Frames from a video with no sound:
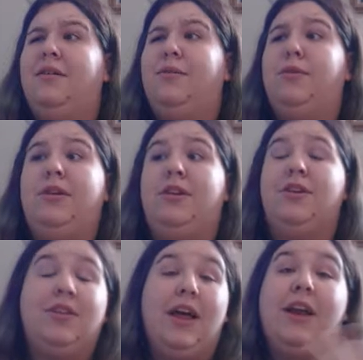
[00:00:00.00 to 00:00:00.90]
Which,
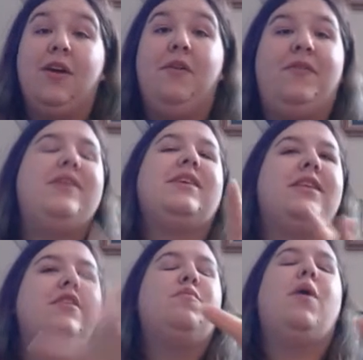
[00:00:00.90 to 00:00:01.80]
no offense,
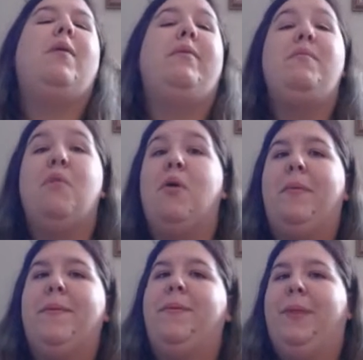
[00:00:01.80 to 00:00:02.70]
there's probably more
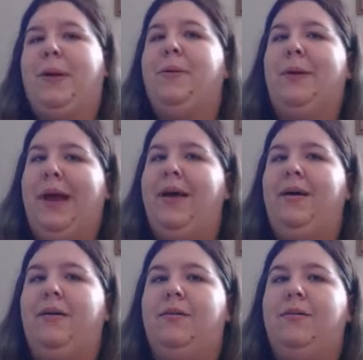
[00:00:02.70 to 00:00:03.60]
people that go to
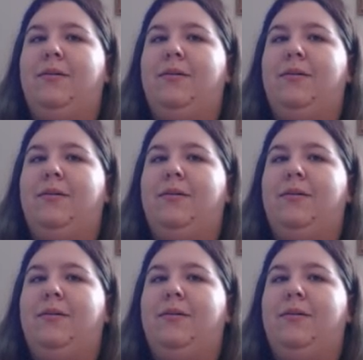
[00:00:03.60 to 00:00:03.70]
hell.